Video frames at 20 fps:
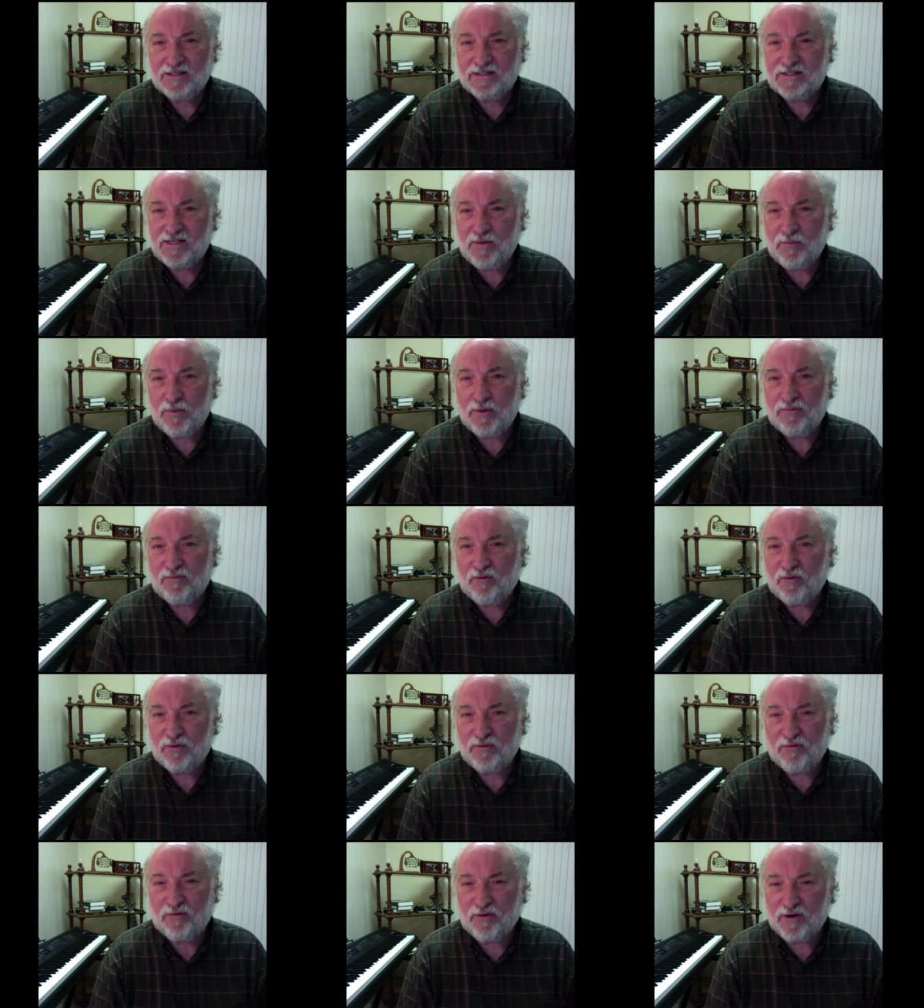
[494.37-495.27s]
someone for
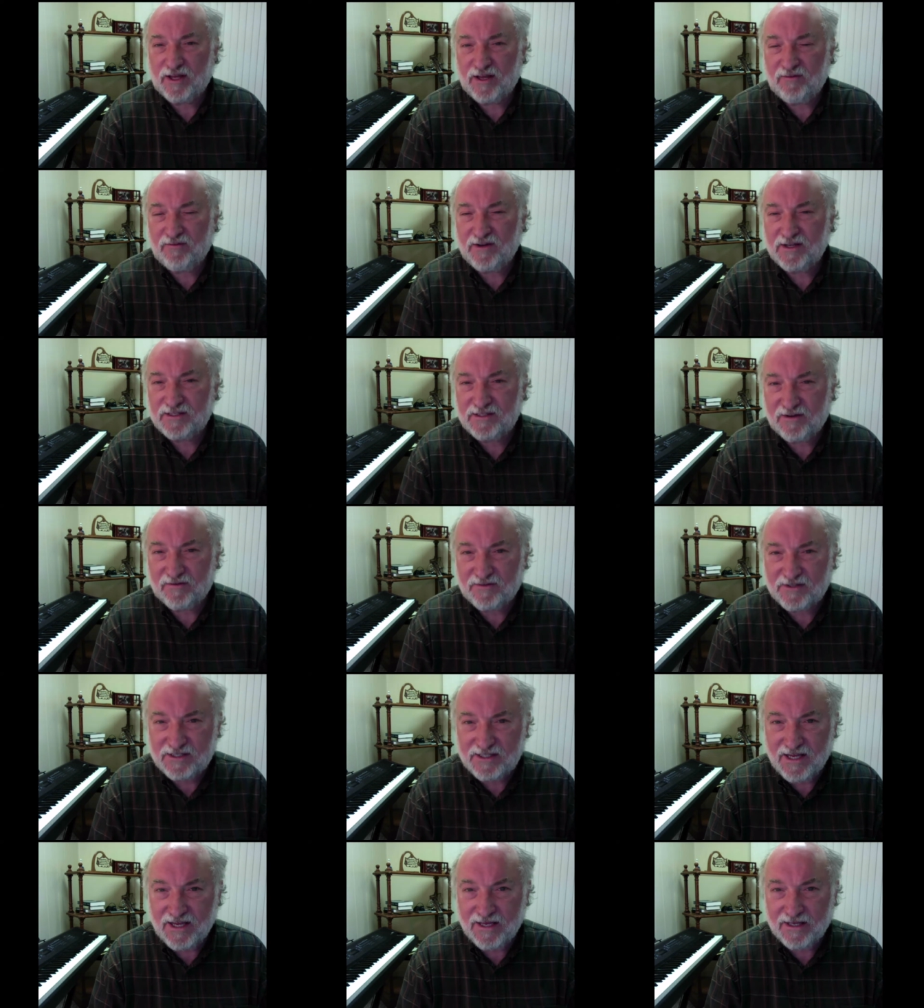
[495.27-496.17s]
the forgiveness of
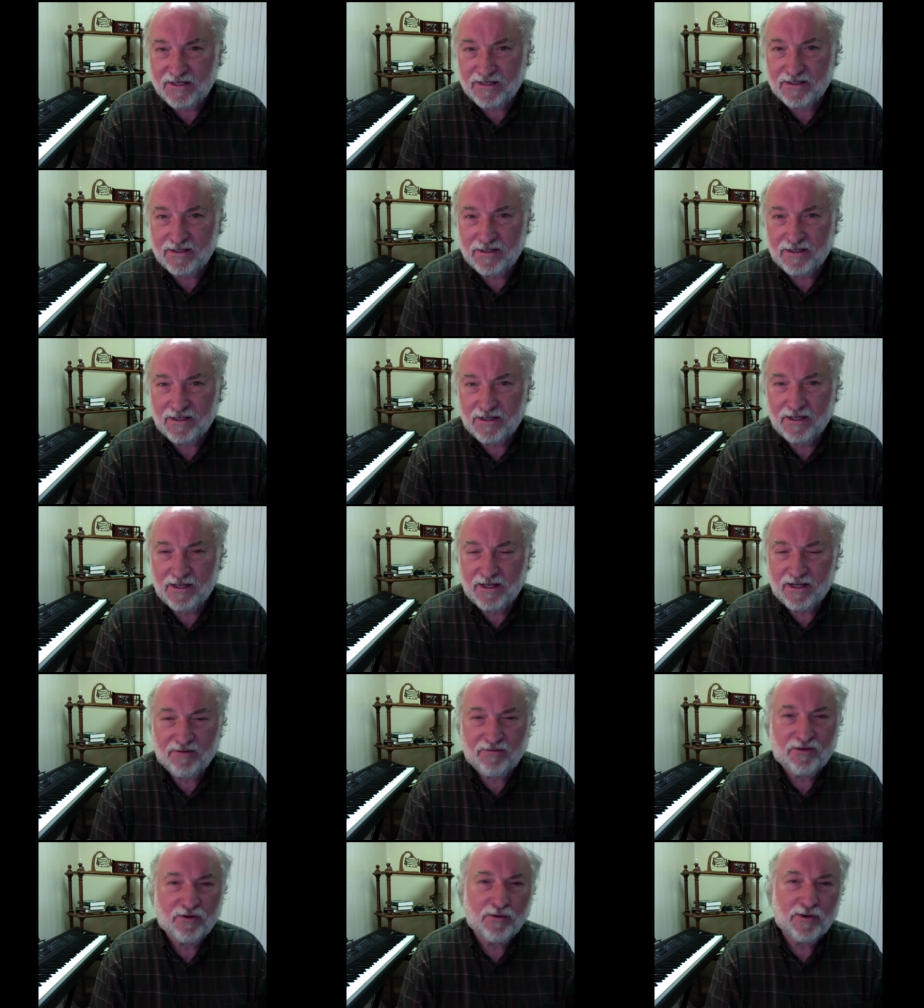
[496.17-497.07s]
sin
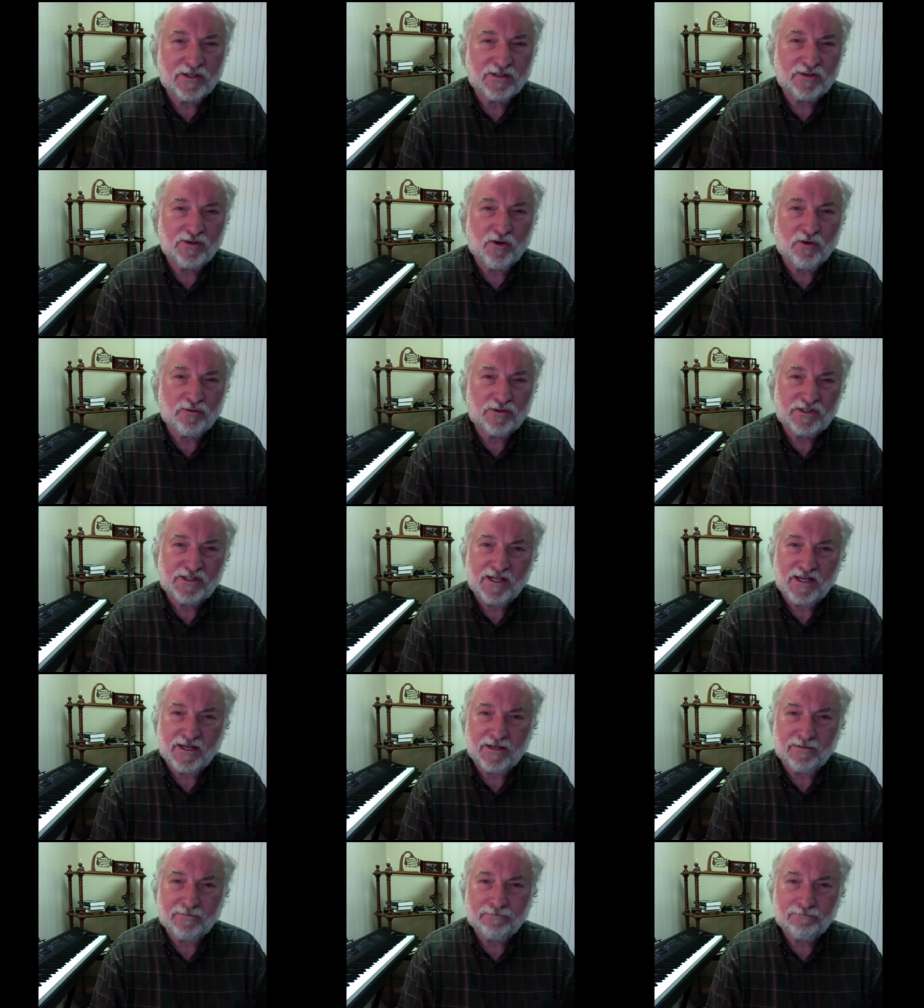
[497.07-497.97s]
if there is no sin.